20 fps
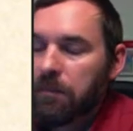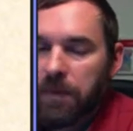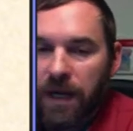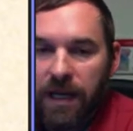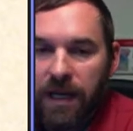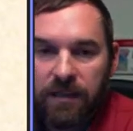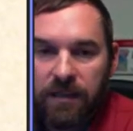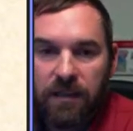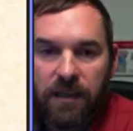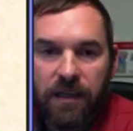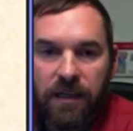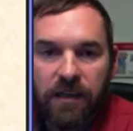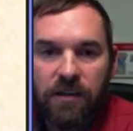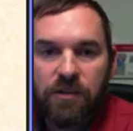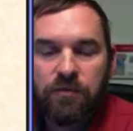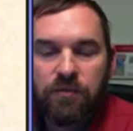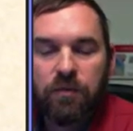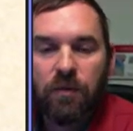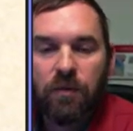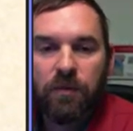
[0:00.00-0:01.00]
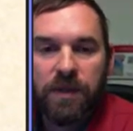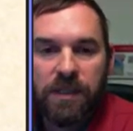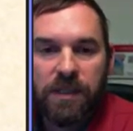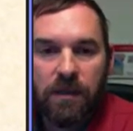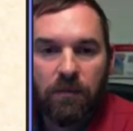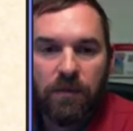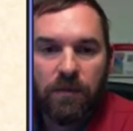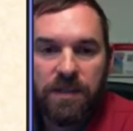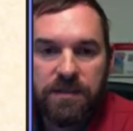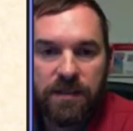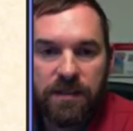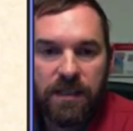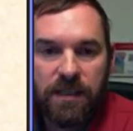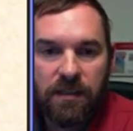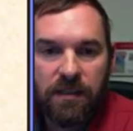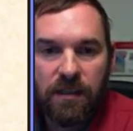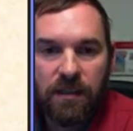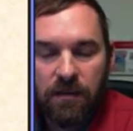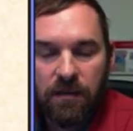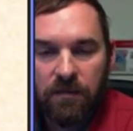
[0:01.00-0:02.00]
But here's where we we
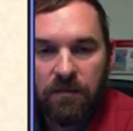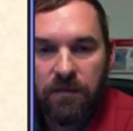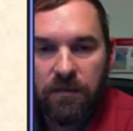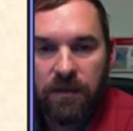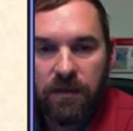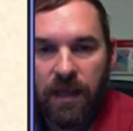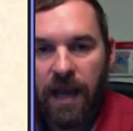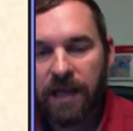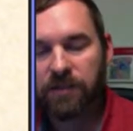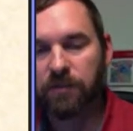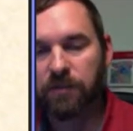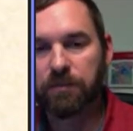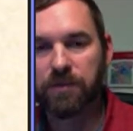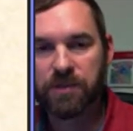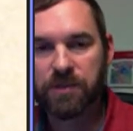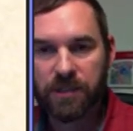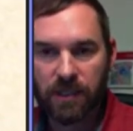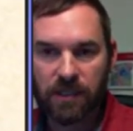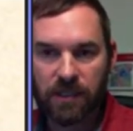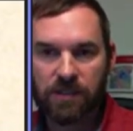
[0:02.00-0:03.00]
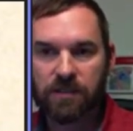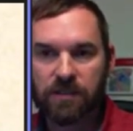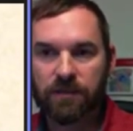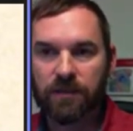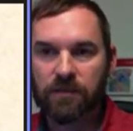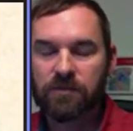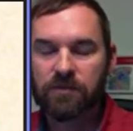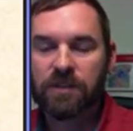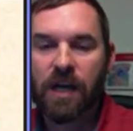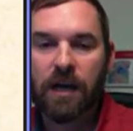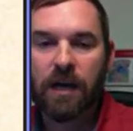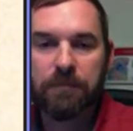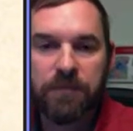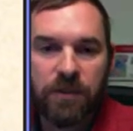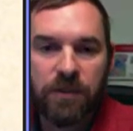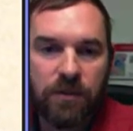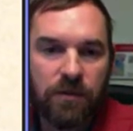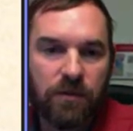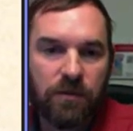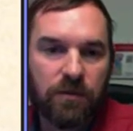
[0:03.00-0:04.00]
see the the actual percentage of those
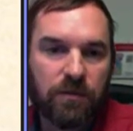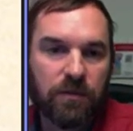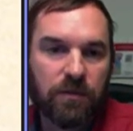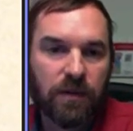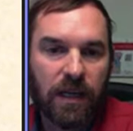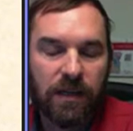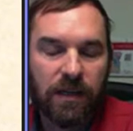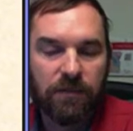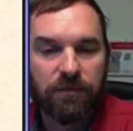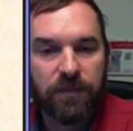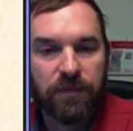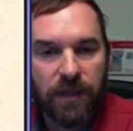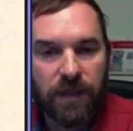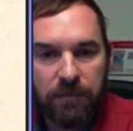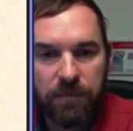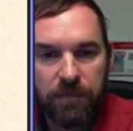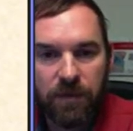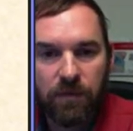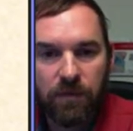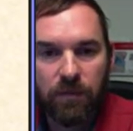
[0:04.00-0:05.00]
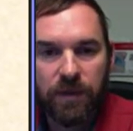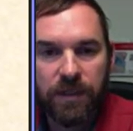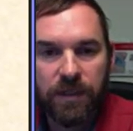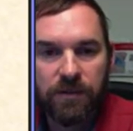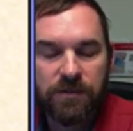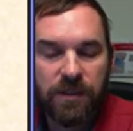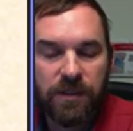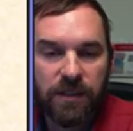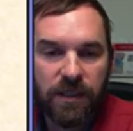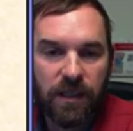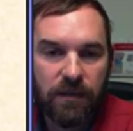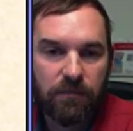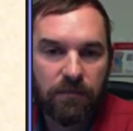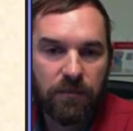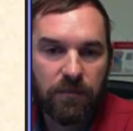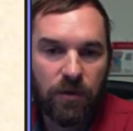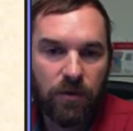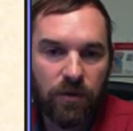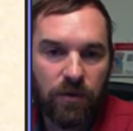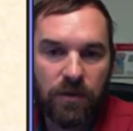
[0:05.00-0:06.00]
top two kind of flip. We do see
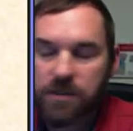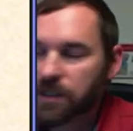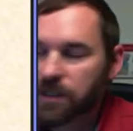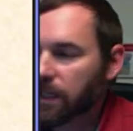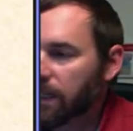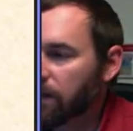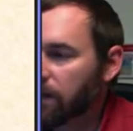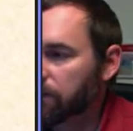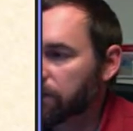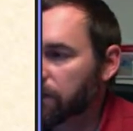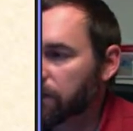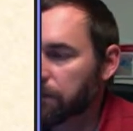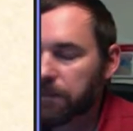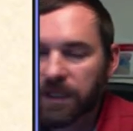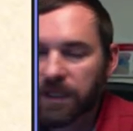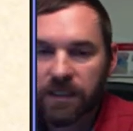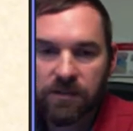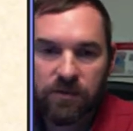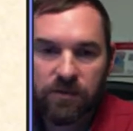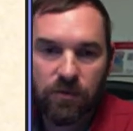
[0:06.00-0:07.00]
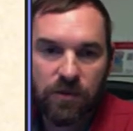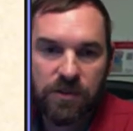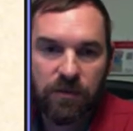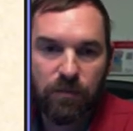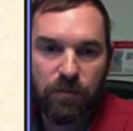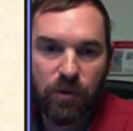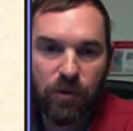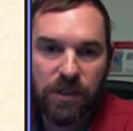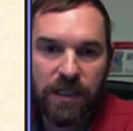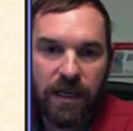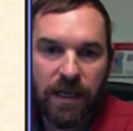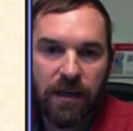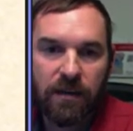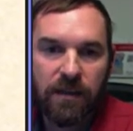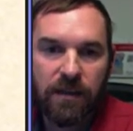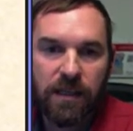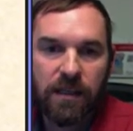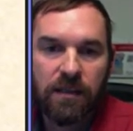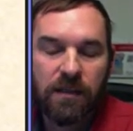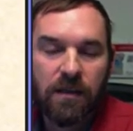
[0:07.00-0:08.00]
cougars account for the biggest source of
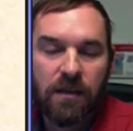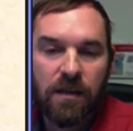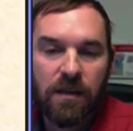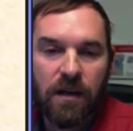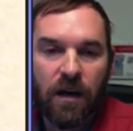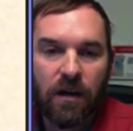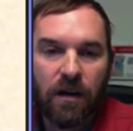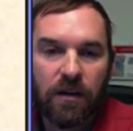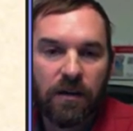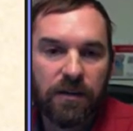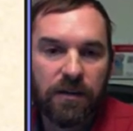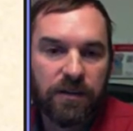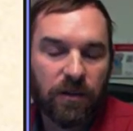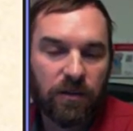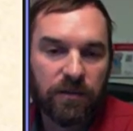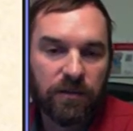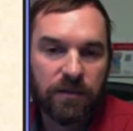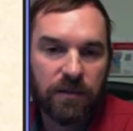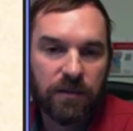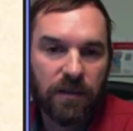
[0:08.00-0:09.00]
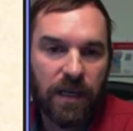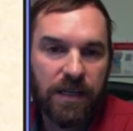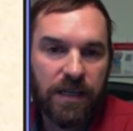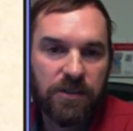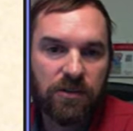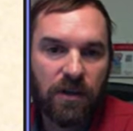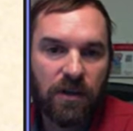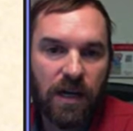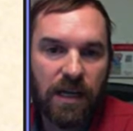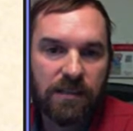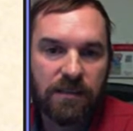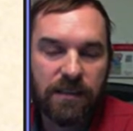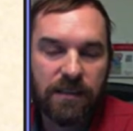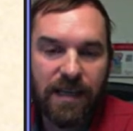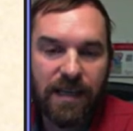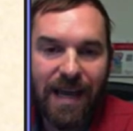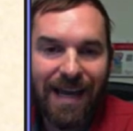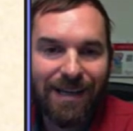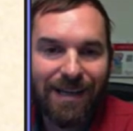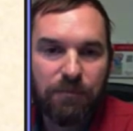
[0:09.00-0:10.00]
mortality on our adult age class
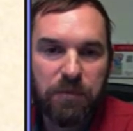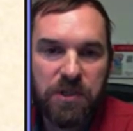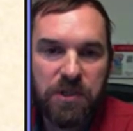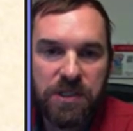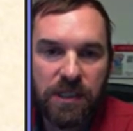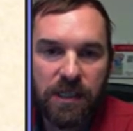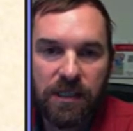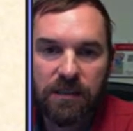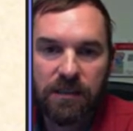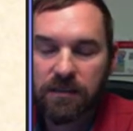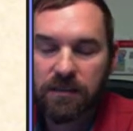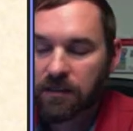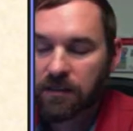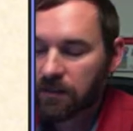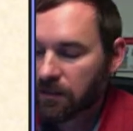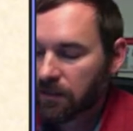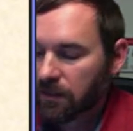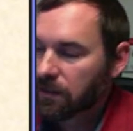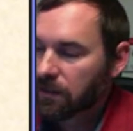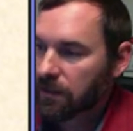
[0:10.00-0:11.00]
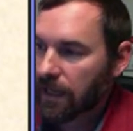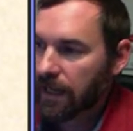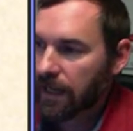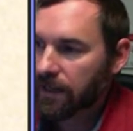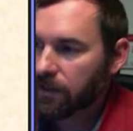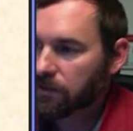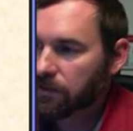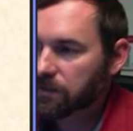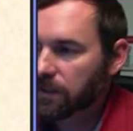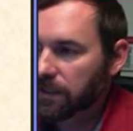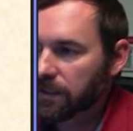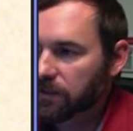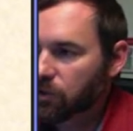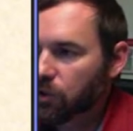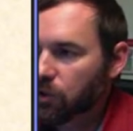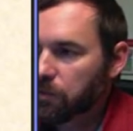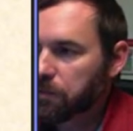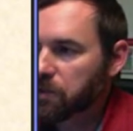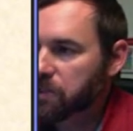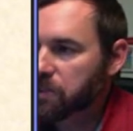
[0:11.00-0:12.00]
at 9%, coyotes at
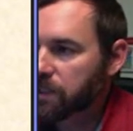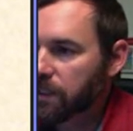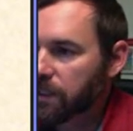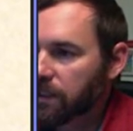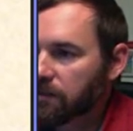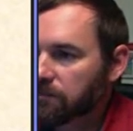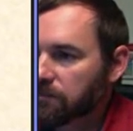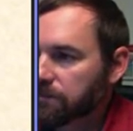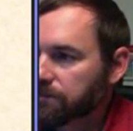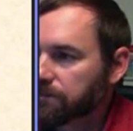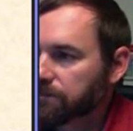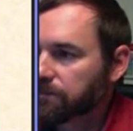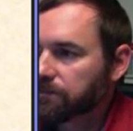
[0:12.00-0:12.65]
2%.